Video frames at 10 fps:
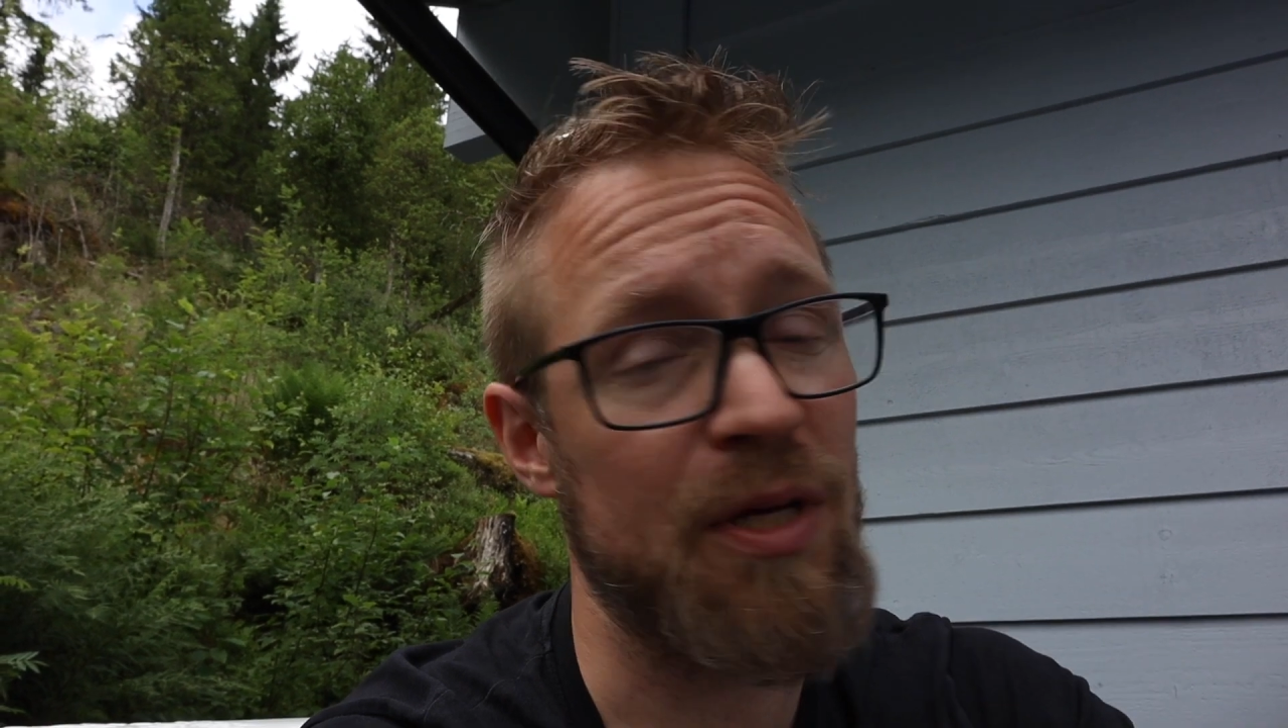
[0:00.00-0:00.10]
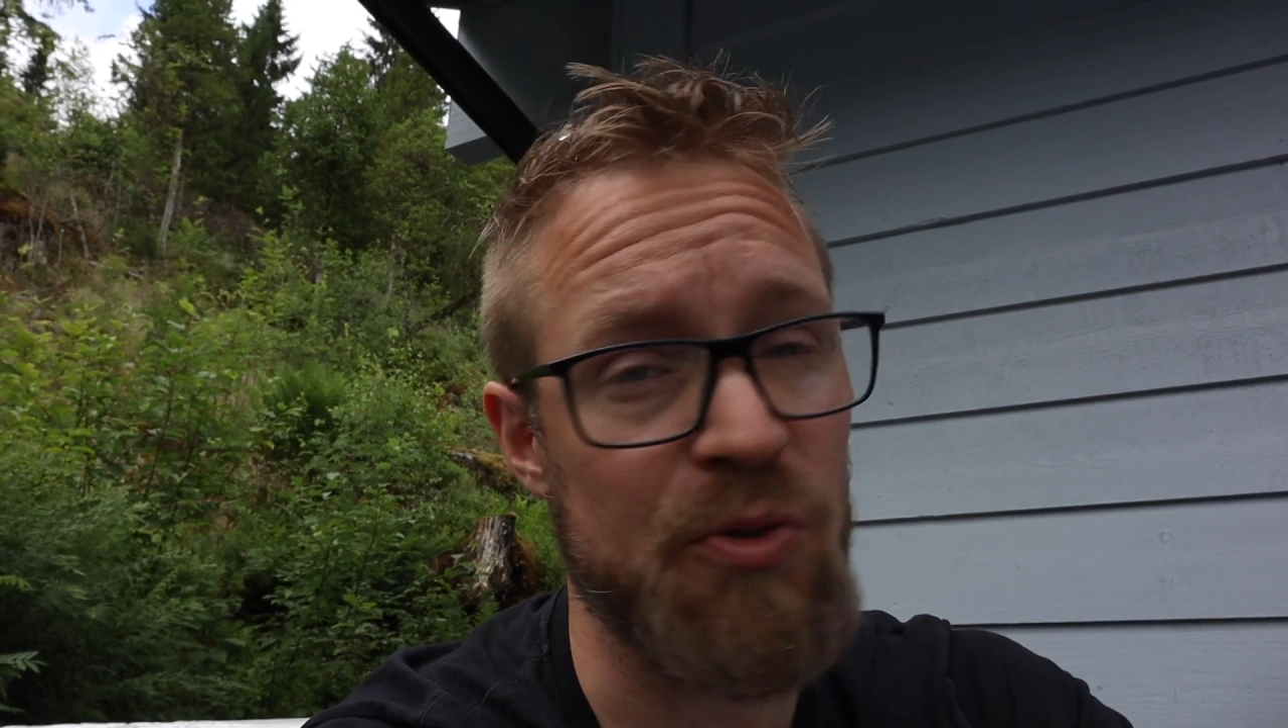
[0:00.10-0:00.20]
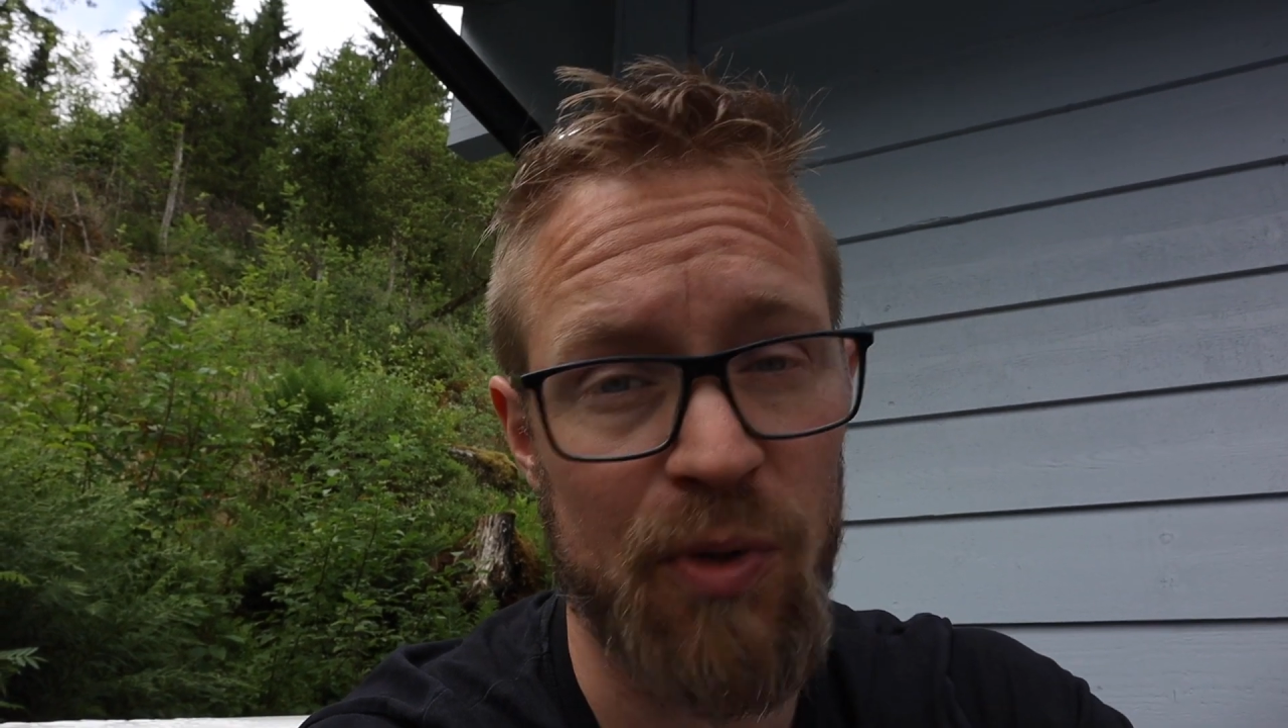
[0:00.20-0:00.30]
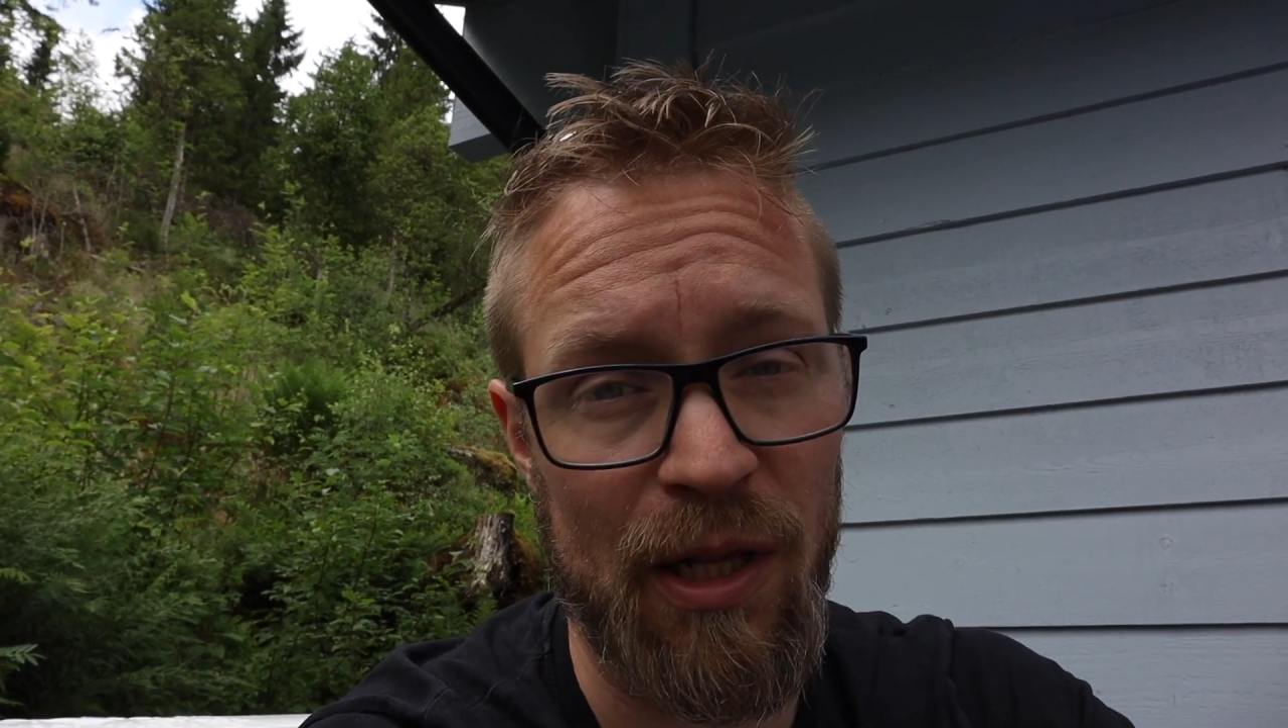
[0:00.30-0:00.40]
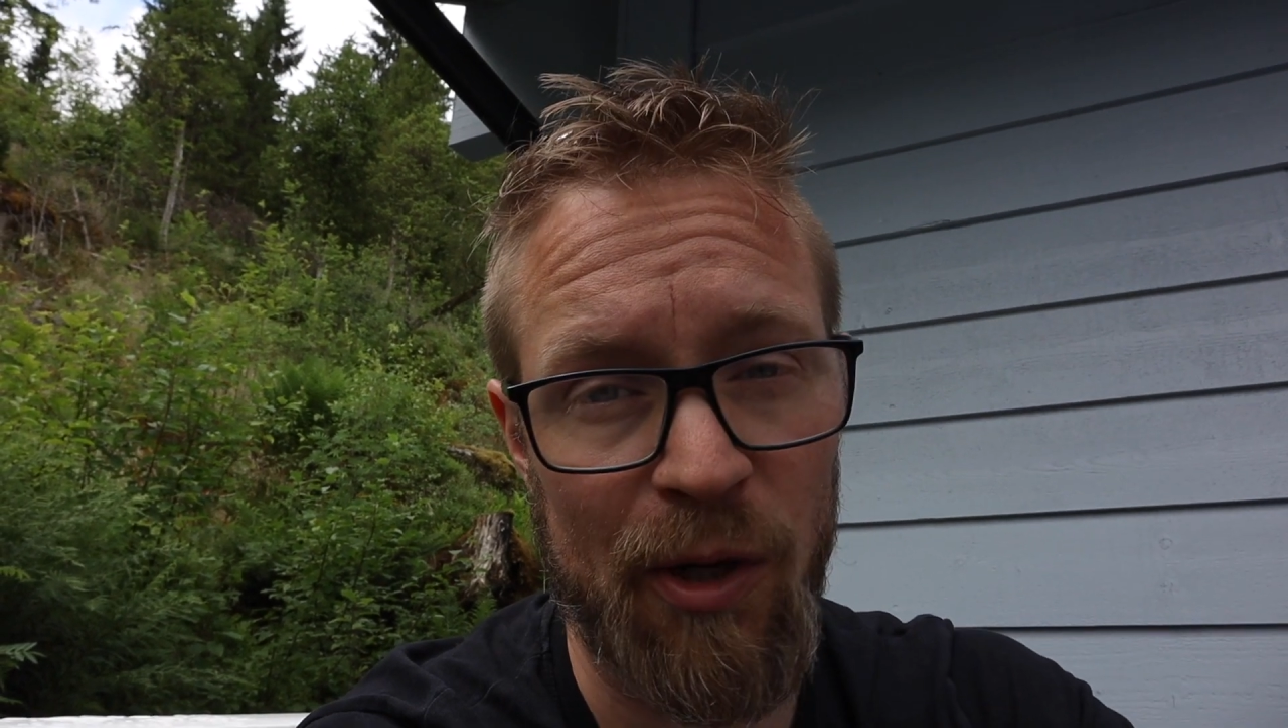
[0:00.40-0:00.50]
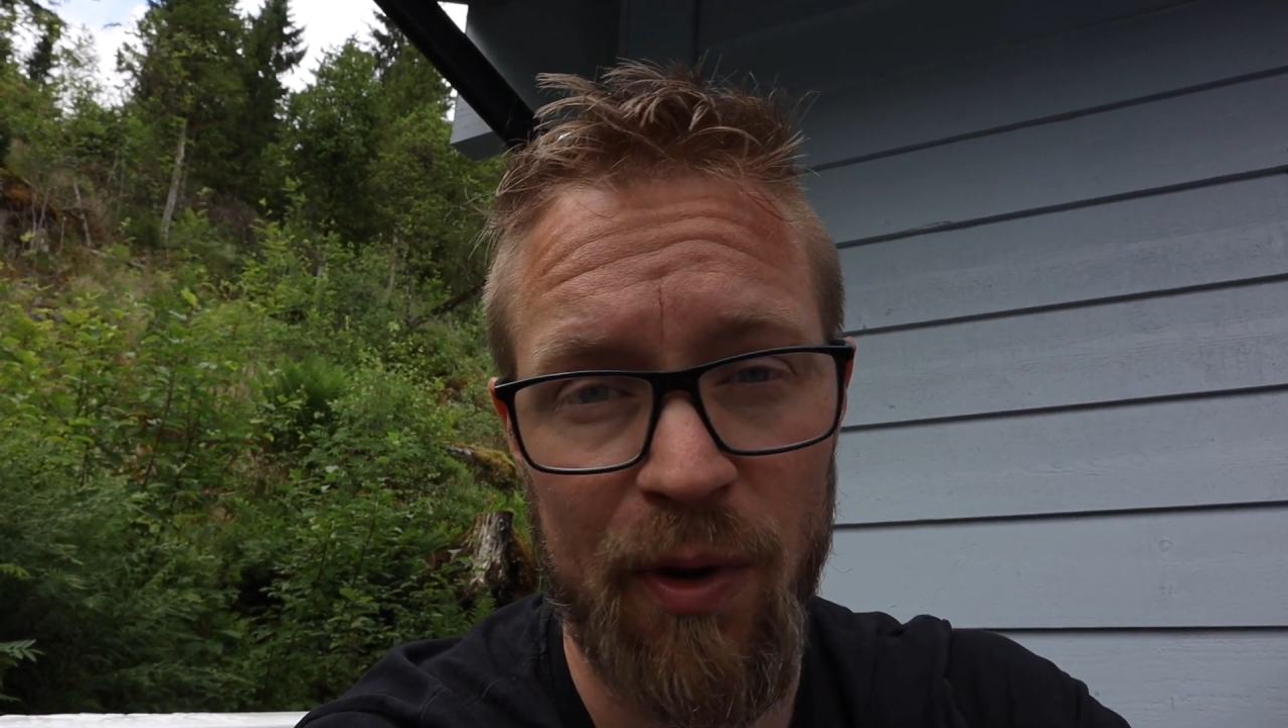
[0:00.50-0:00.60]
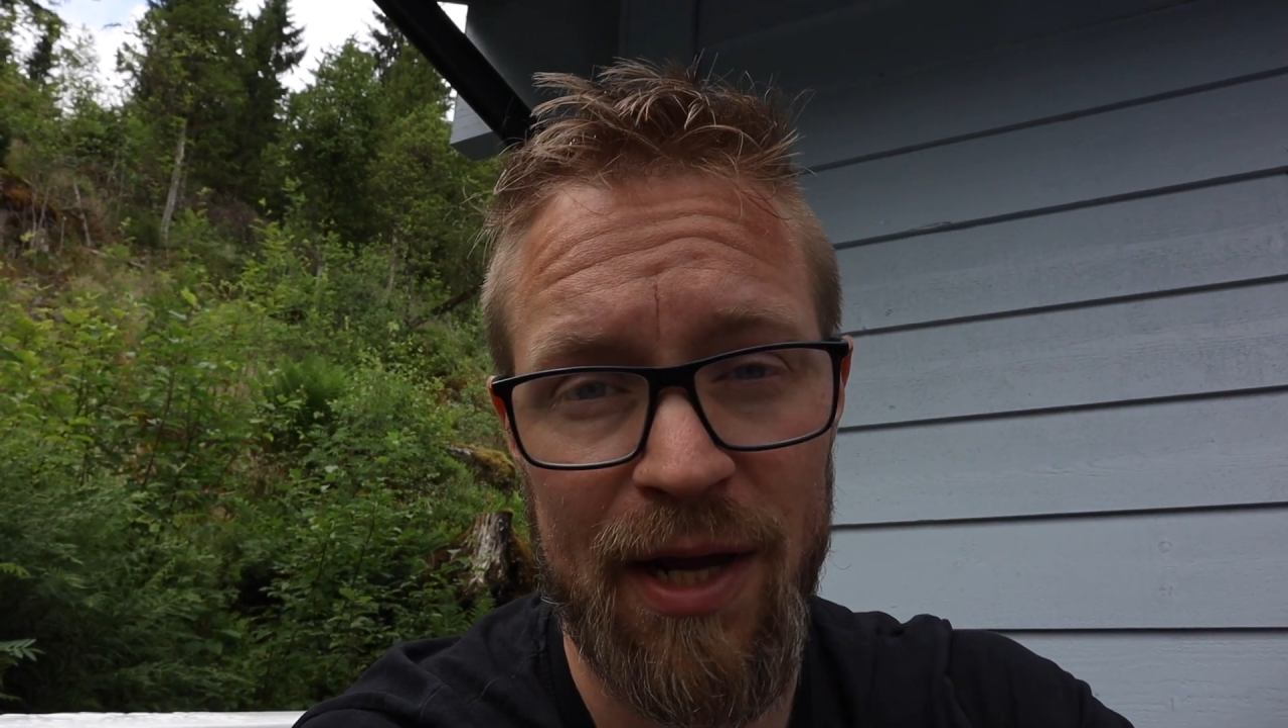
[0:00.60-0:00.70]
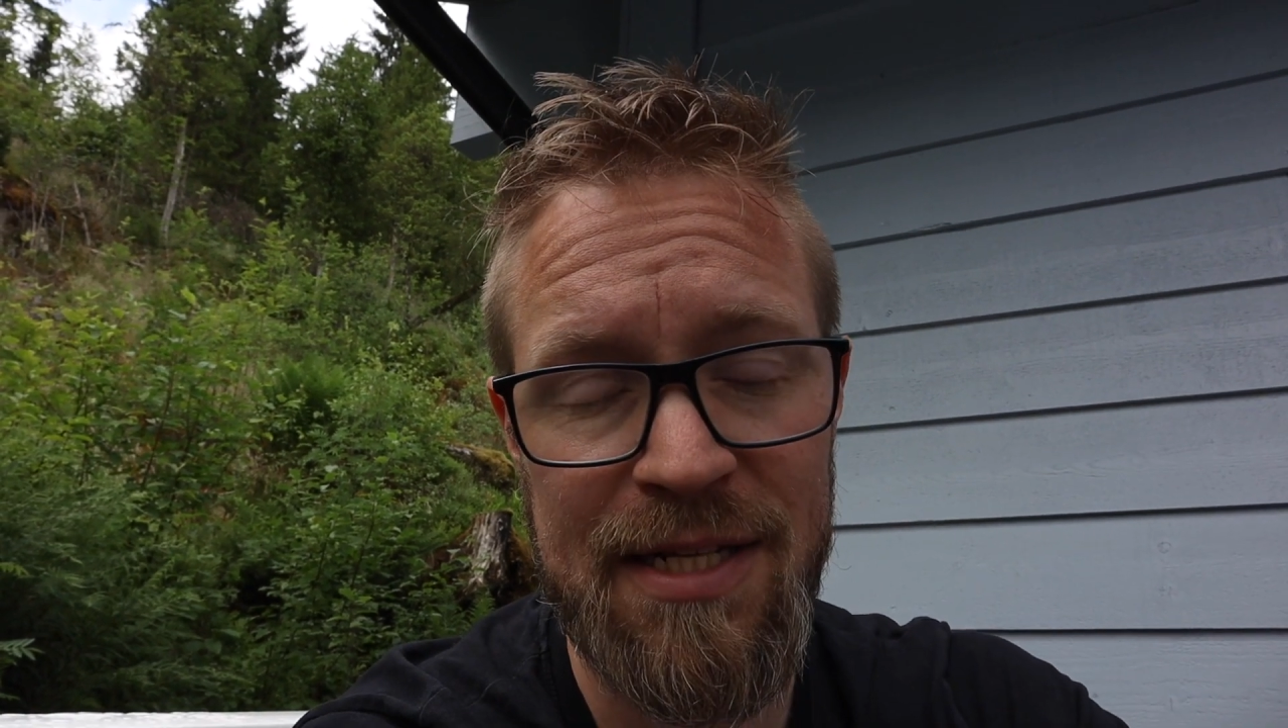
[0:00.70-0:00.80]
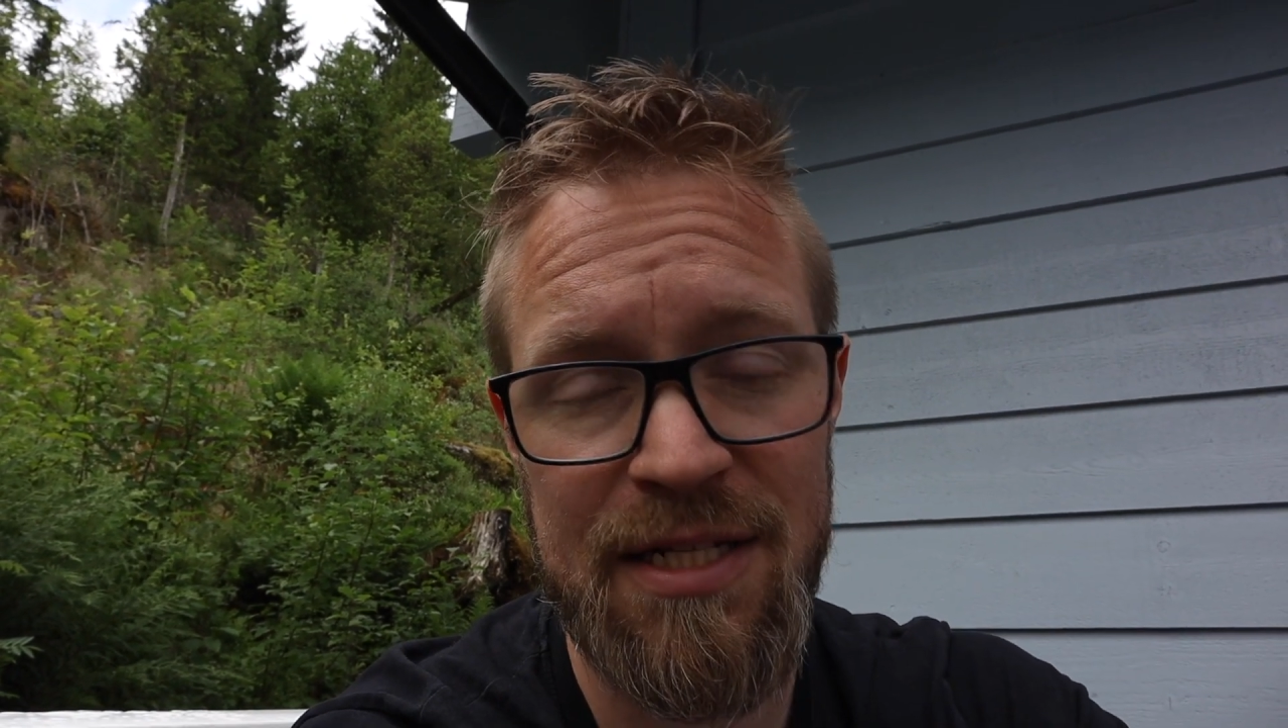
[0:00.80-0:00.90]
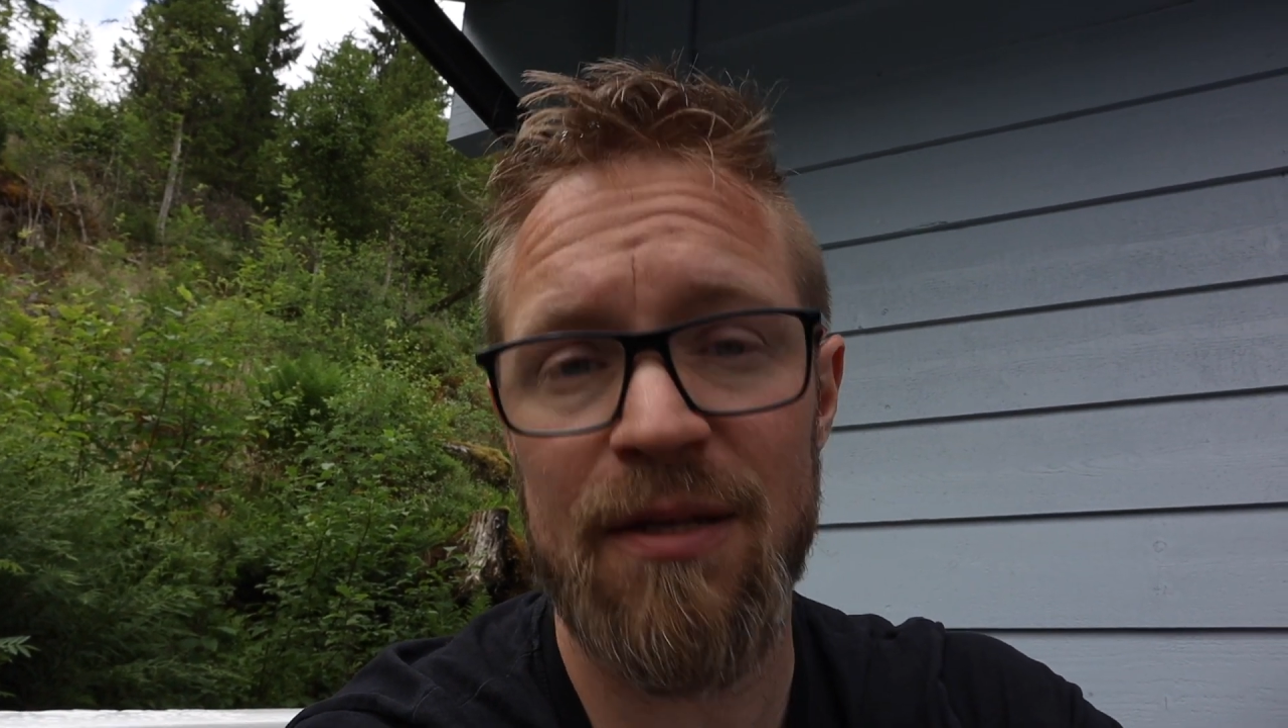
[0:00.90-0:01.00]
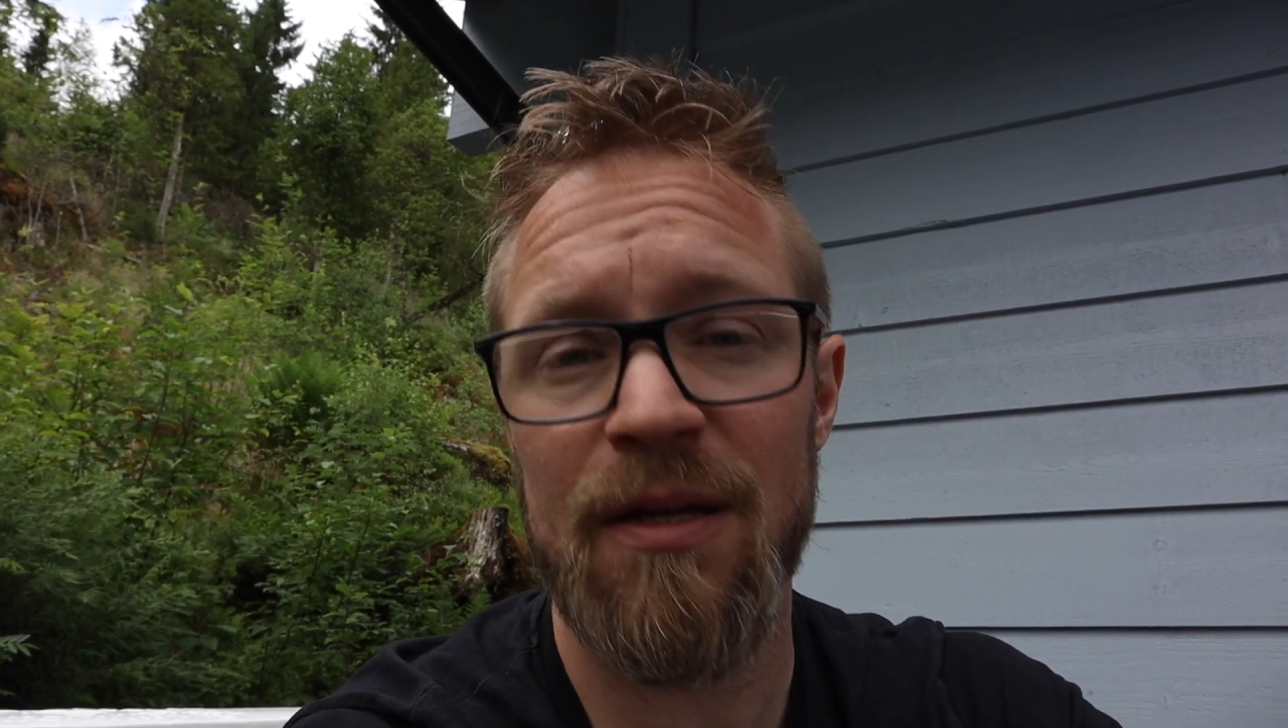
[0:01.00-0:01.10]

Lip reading: is really great.